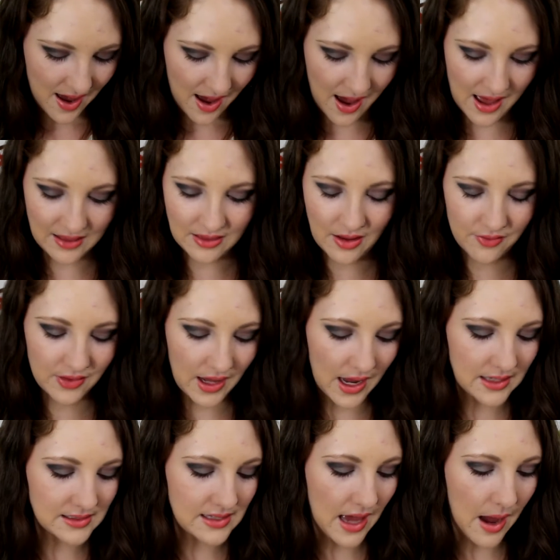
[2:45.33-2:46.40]
I love that it
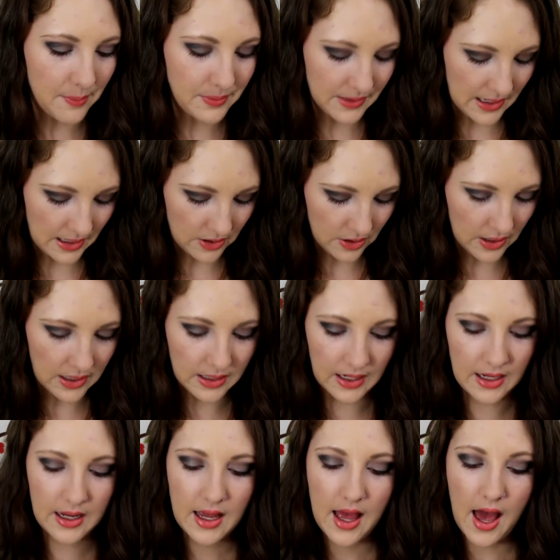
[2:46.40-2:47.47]
has the applicator in
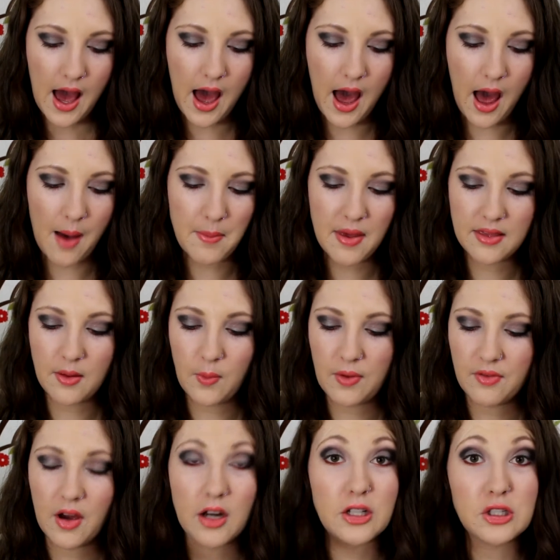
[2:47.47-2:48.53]
it. Um, and then
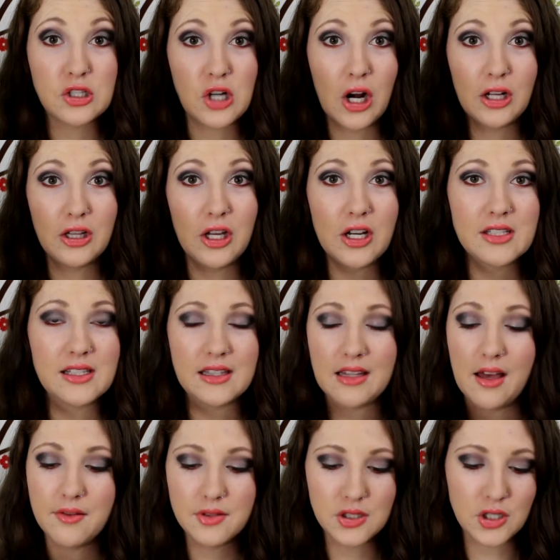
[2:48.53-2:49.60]
we've got a Starlooks,
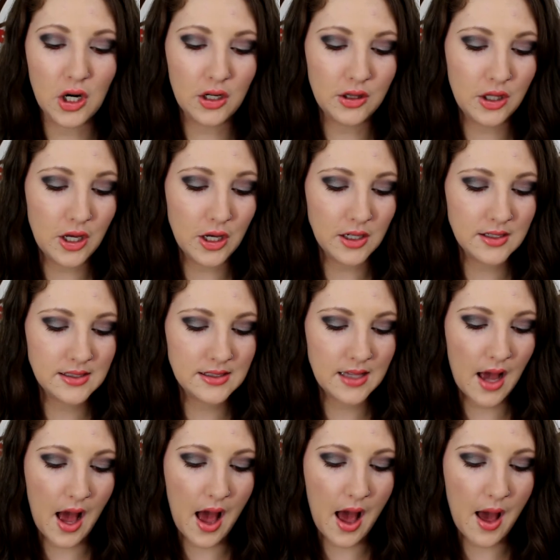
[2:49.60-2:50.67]
love Starlooks,
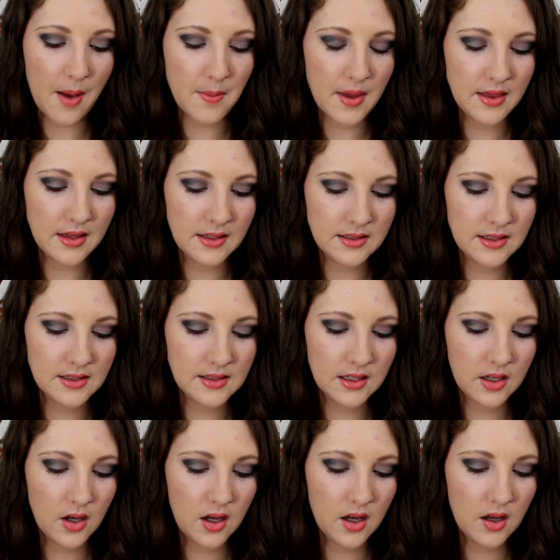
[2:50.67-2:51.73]
um, and this is
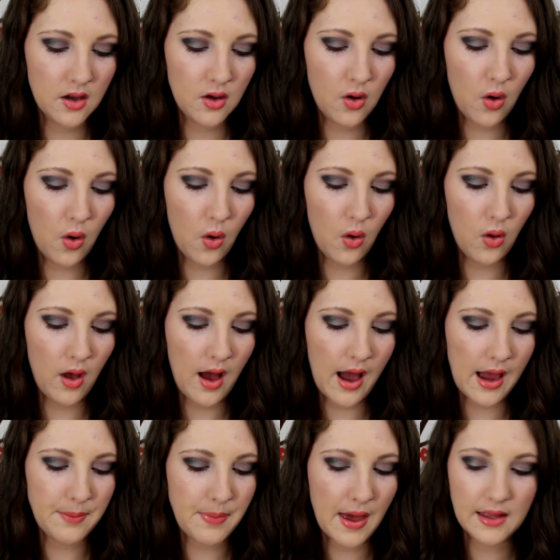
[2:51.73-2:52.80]
the Coal
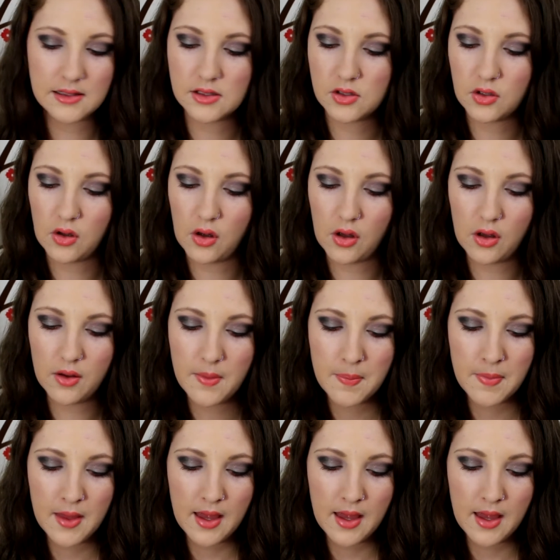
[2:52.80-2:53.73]
Eye pencil,